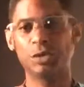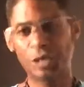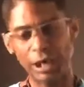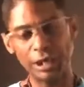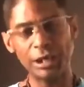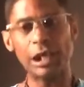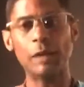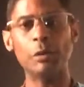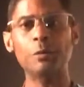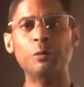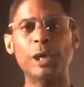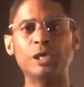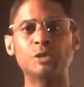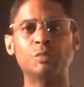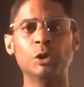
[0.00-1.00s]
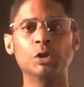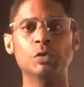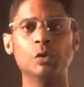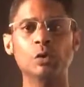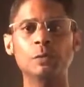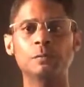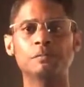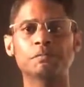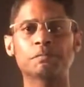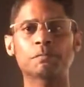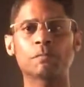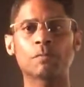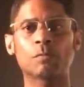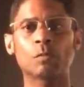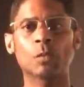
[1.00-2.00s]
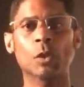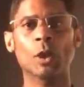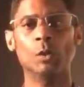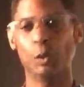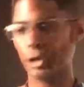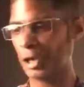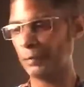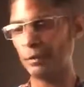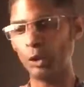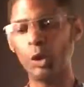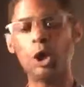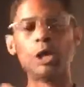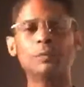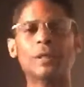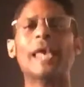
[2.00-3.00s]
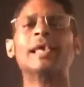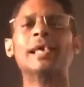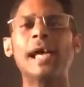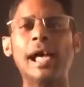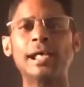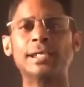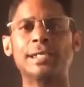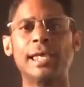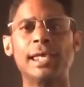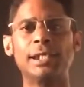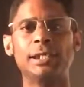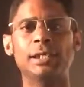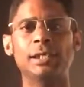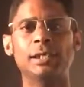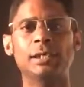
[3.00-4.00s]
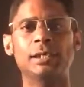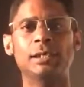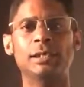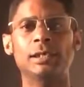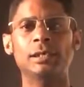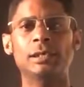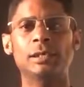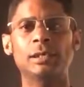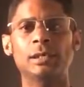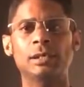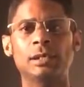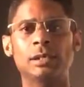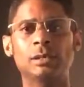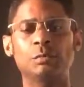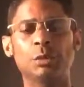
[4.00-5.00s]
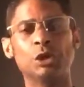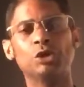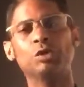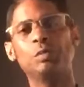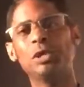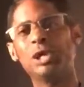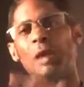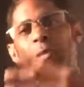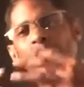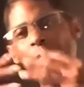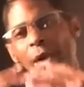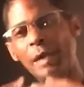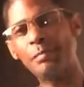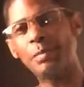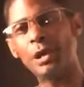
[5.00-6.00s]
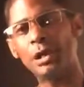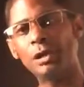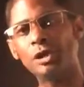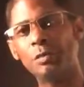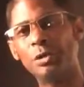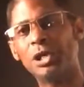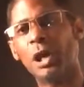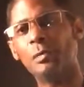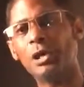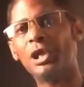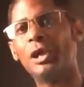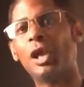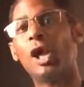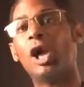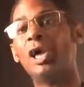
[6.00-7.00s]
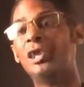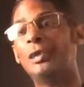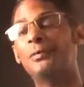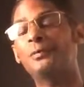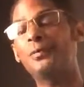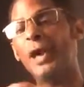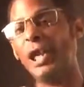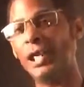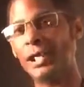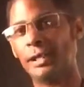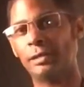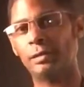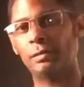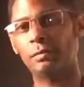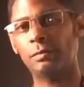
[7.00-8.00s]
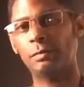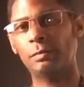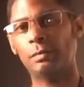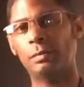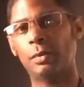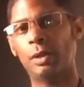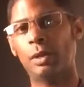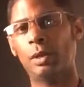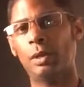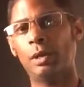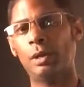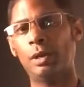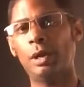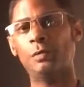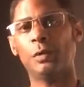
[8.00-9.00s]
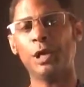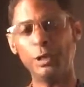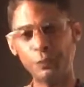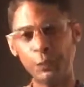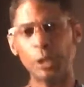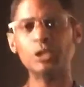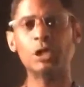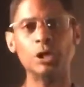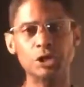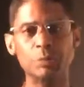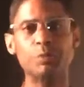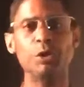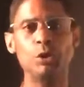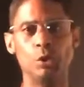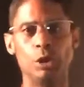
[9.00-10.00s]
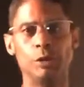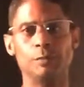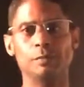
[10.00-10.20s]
get in our Facebook group, we'll give you all of that content, but you become a member, you become an affiliate of Influx Entrepreneur.